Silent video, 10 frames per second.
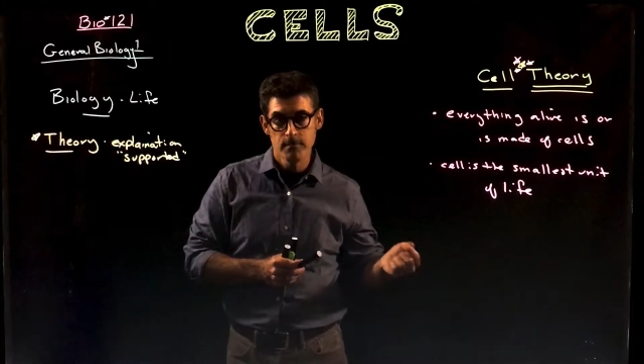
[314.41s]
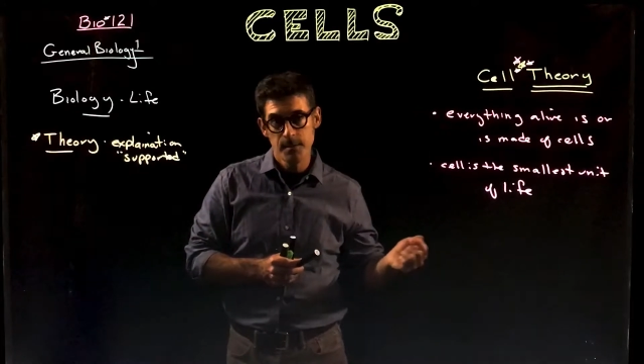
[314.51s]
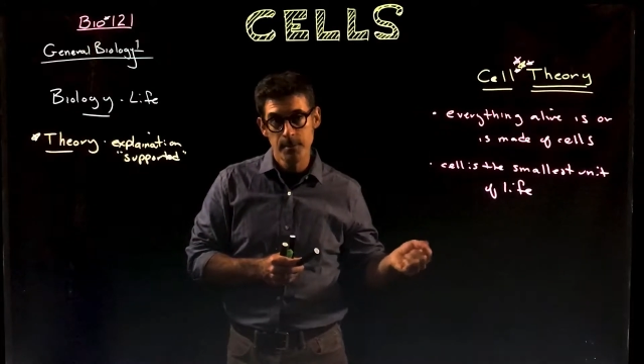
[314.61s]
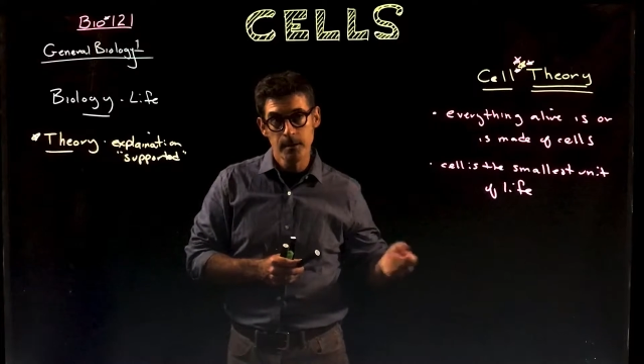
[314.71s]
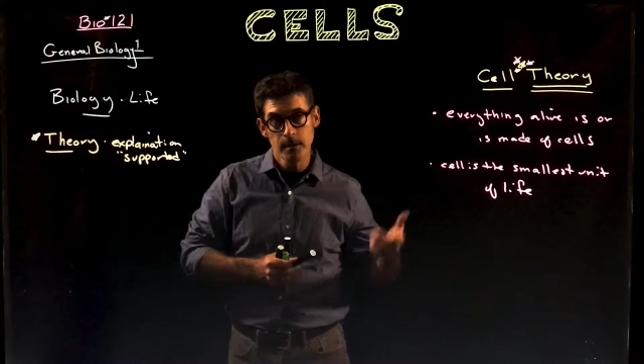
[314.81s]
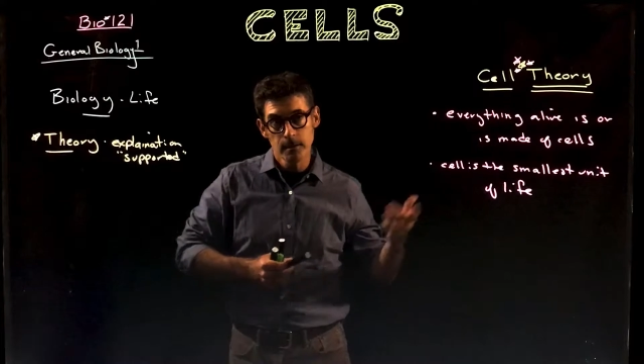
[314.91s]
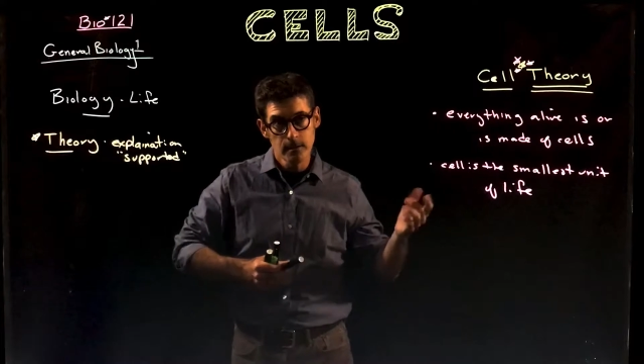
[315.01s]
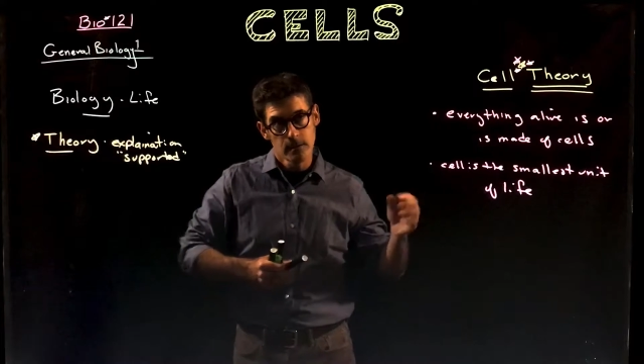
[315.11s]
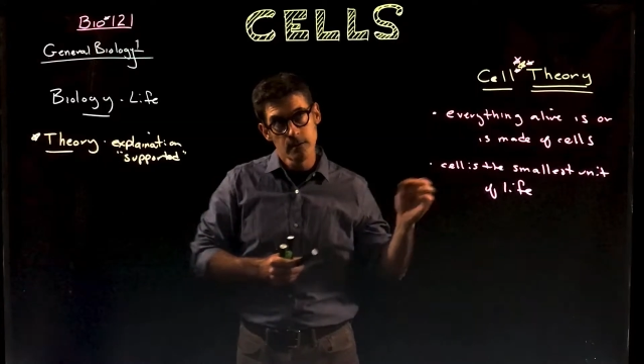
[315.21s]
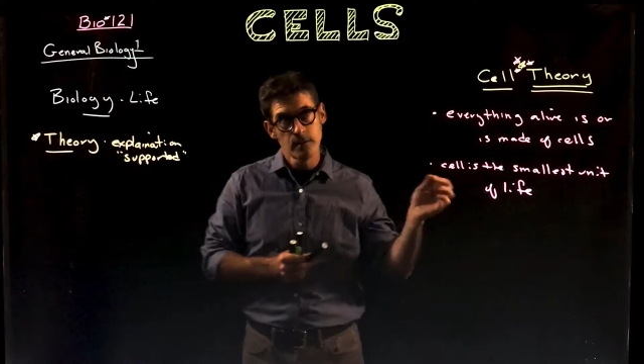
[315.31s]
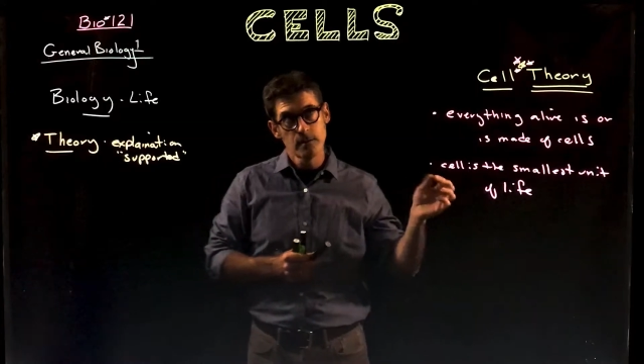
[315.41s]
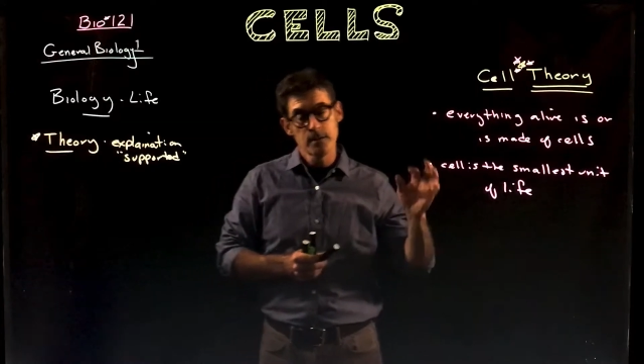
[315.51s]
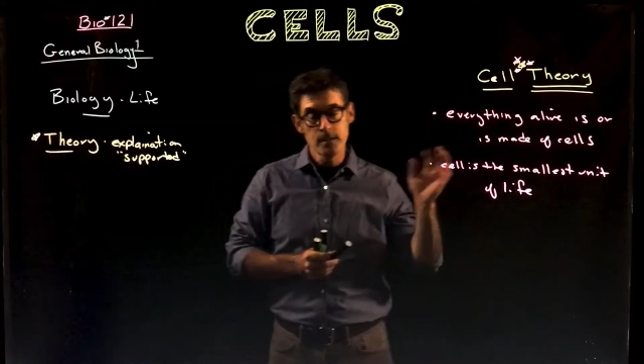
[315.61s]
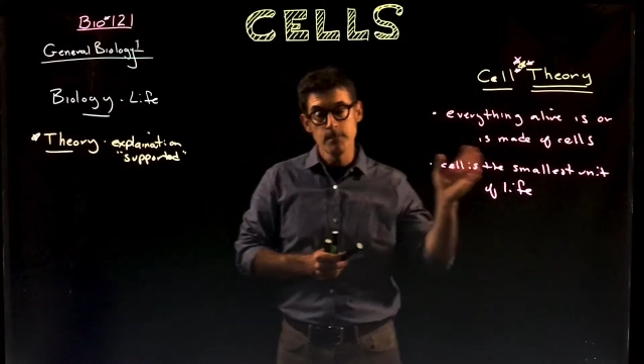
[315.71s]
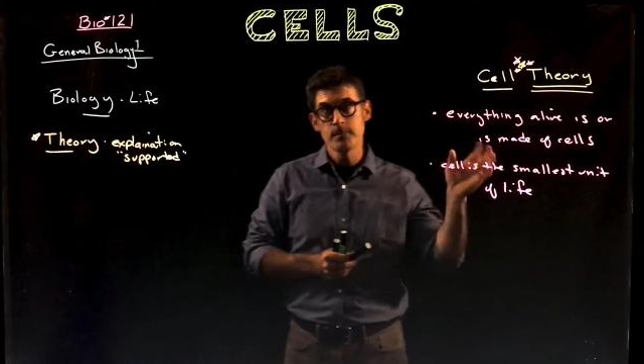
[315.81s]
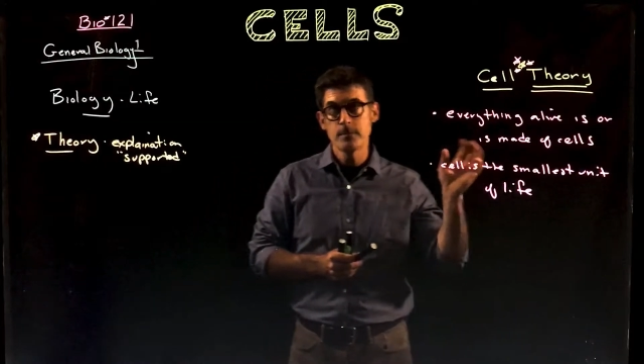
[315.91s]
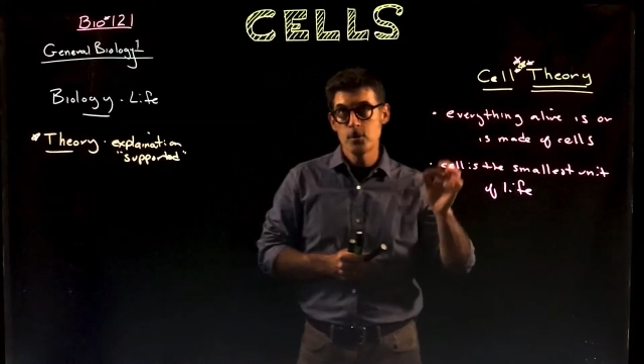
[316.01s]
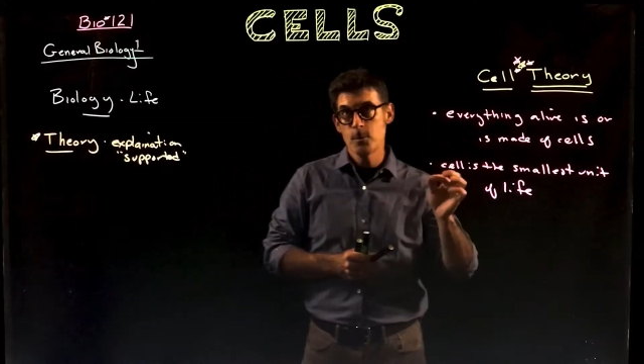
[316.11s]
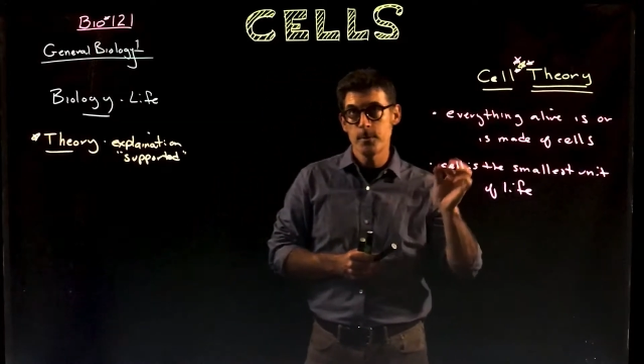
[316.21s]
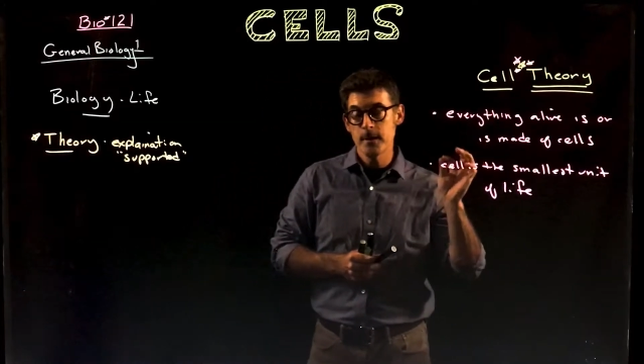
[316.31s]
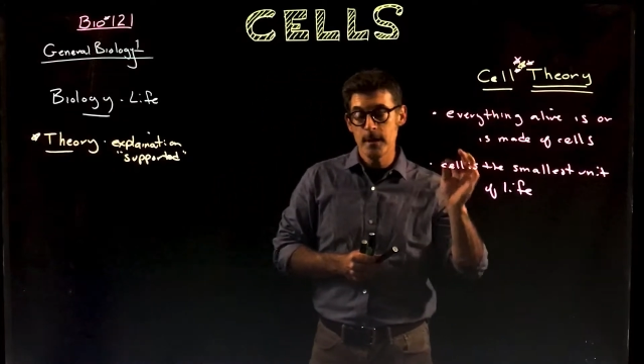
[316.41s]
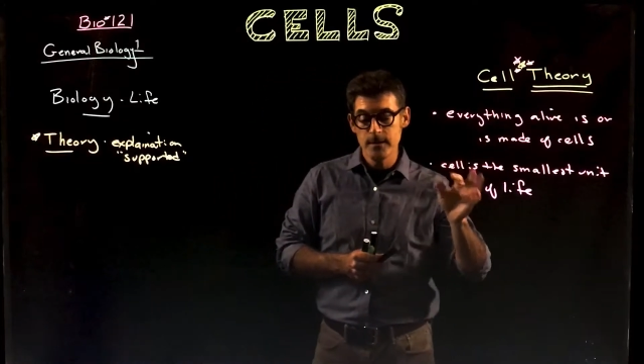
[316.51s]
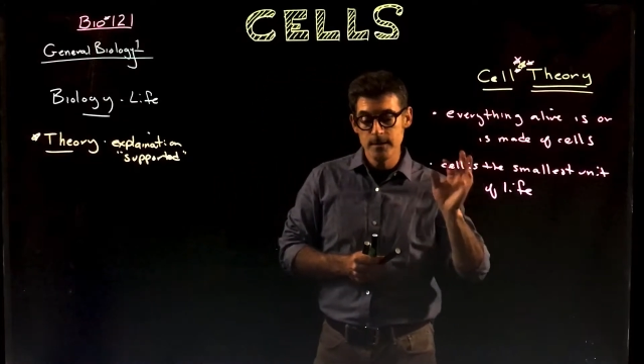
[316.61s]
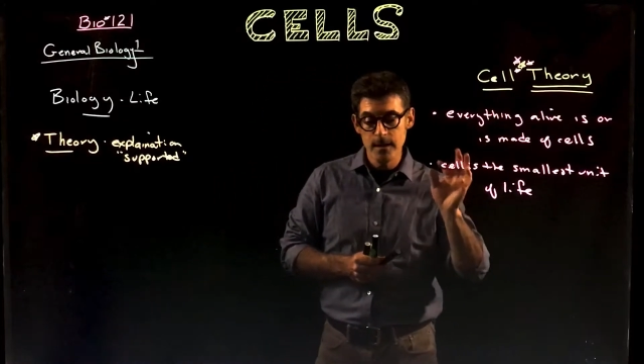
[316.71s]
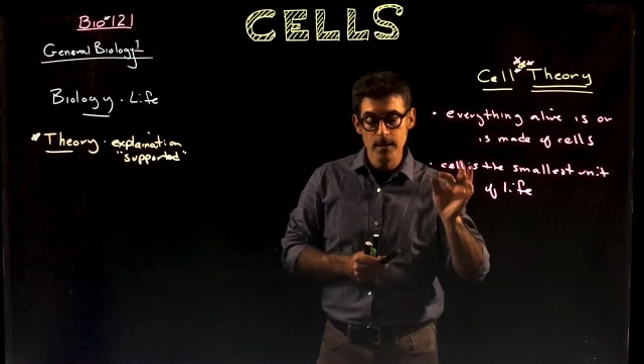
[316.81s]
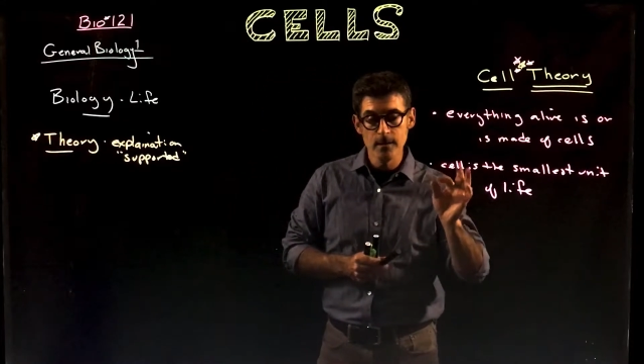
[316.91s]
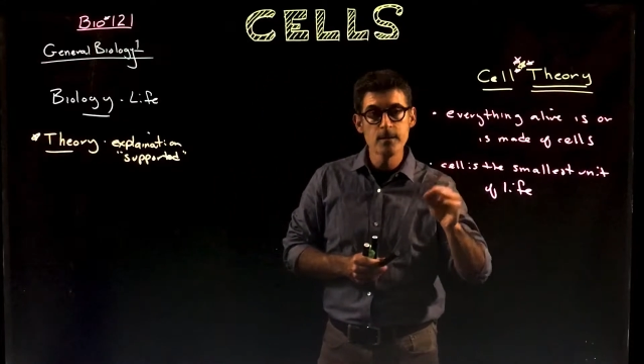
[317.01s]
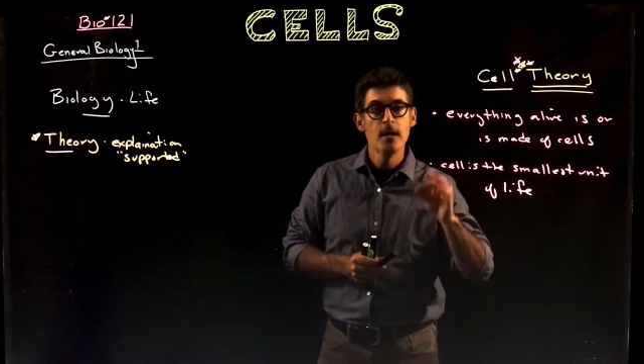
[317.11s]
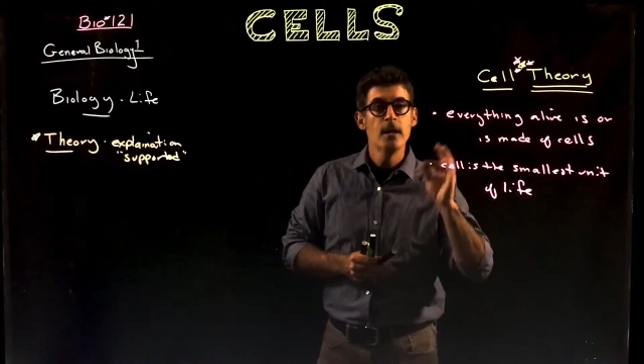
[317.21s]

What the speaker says: typically, though there are some super tiny cells